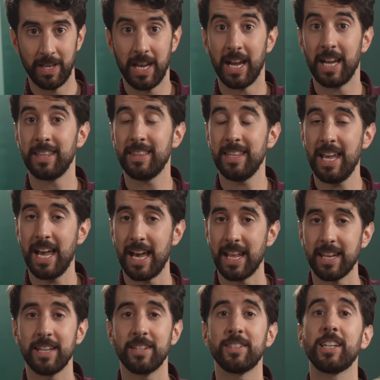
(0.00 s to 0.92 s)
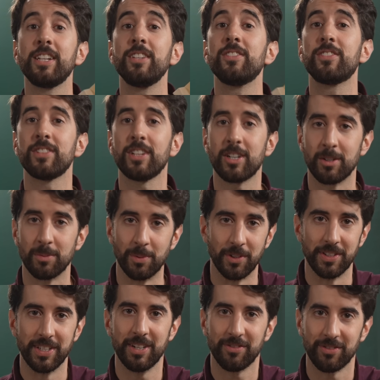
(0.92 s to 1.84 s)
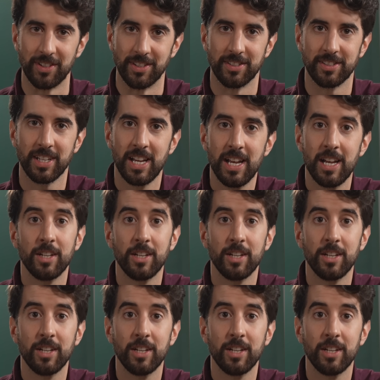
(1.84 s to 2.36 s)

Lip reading: And that is a considerable difference.